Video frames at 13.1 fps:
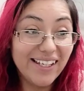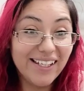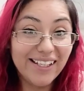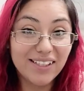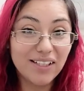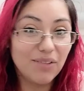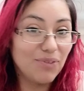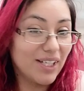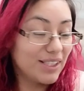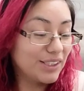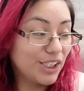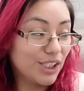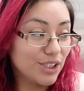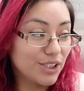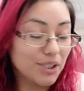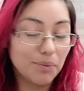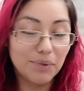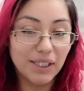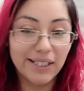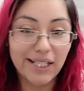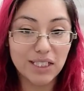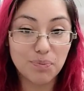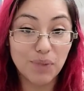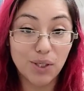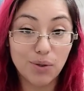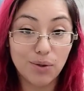if you guys hear something, that's
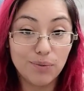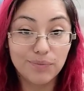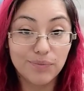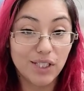Bingo.